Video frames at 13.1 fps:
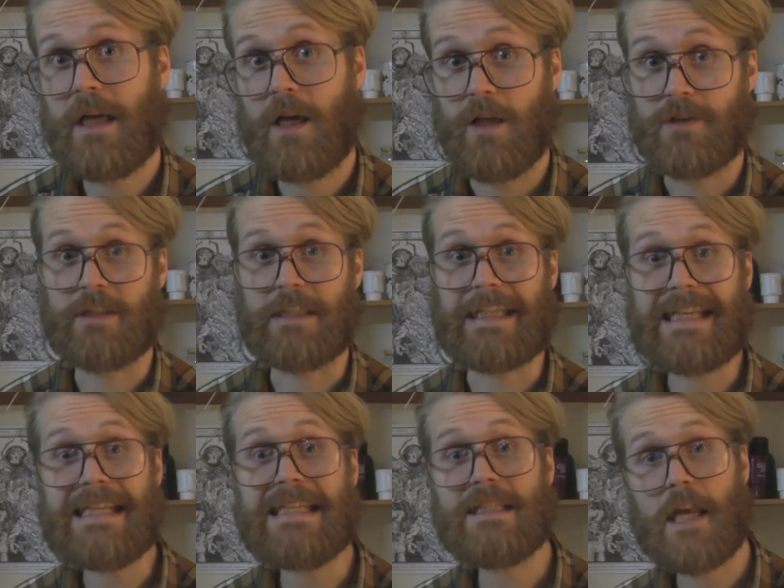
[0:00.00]
cuts to
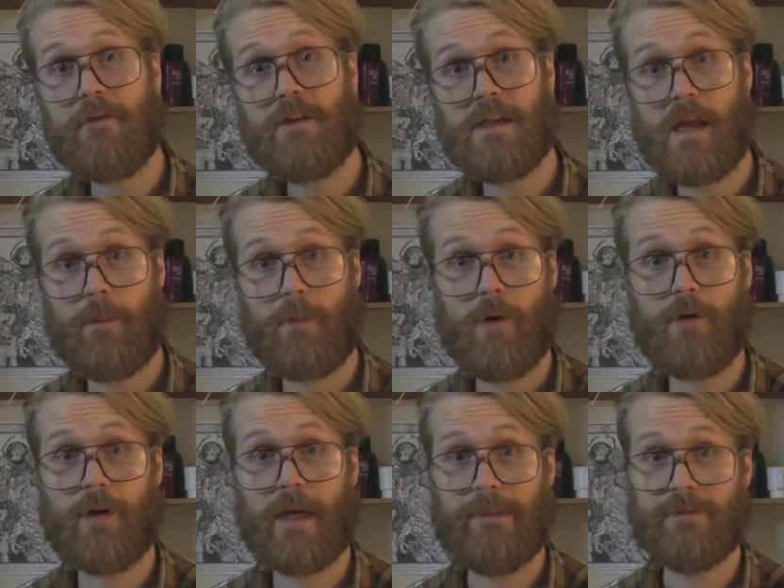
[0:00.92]
key safety net
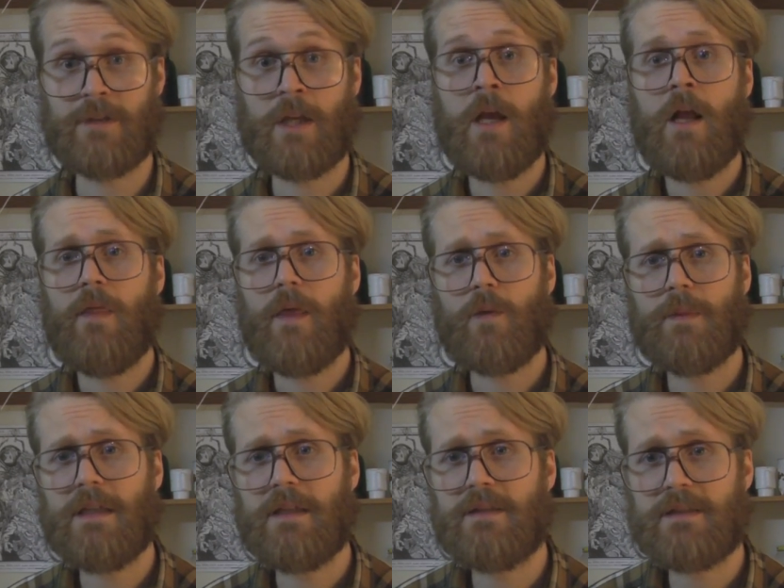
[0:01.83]
programs that will
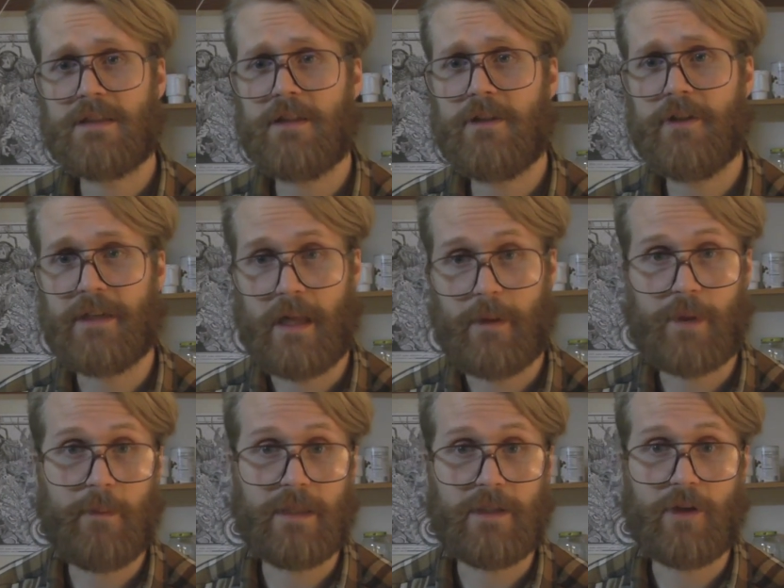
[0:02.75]
be considered in upcoming